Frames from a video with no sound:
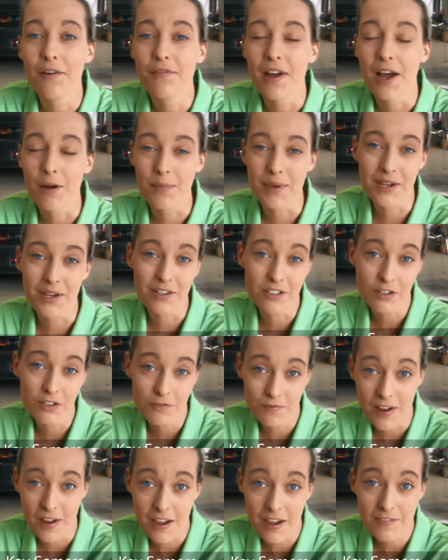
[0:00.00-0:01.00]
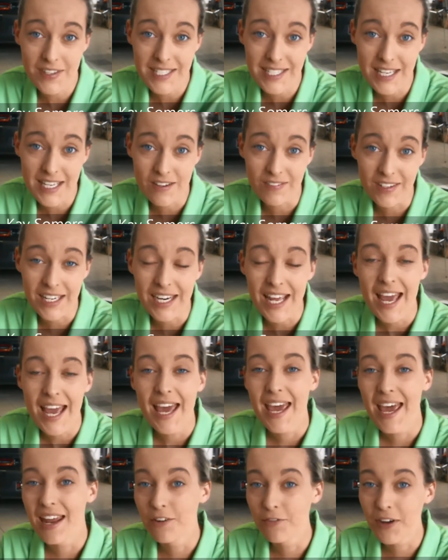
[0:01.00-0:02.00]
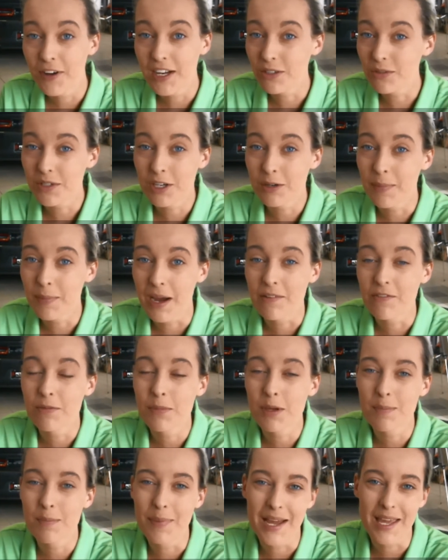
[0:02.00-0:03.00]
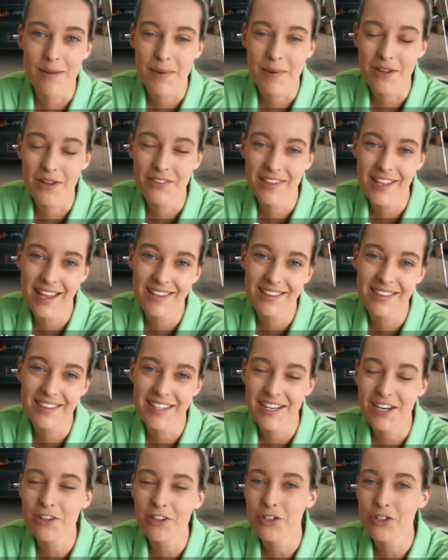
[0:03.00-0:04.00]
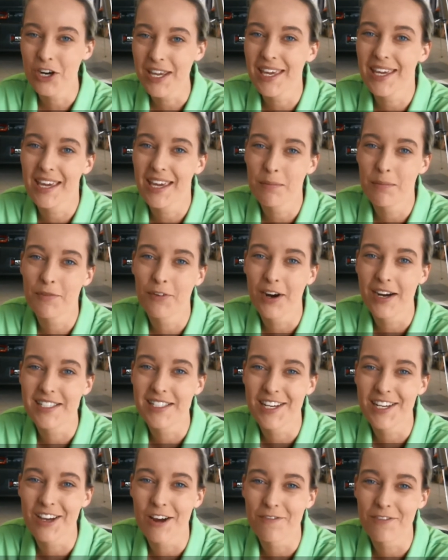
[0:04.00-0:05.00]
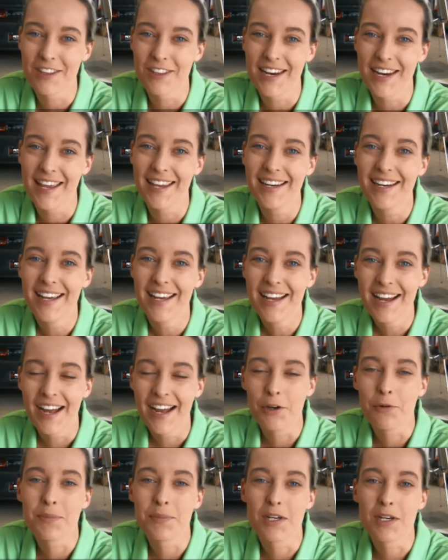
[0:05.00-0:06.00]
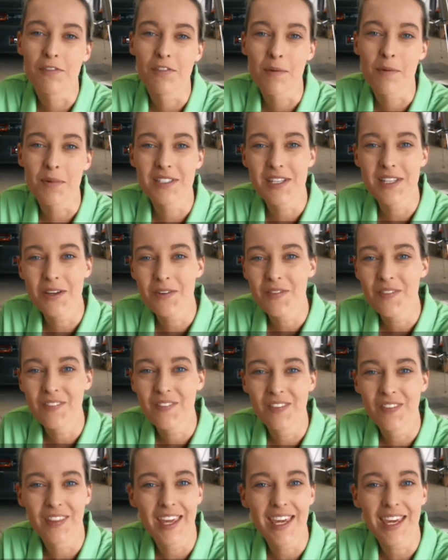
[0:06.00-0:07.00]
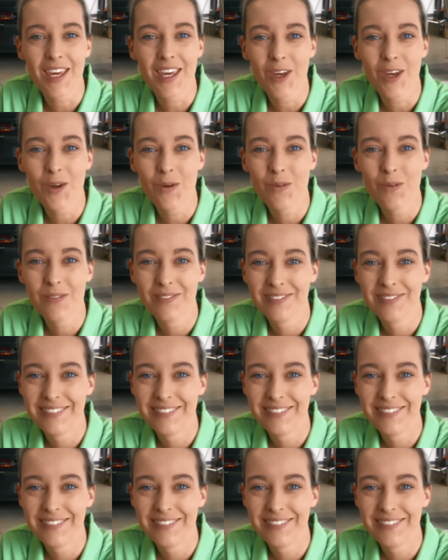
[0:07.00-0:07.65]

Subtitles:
I'll be here till 5 this evening, and if I don't hear back from you by about then I'll try you again before I take off for the night. I hope to hear from you soon. Thank you.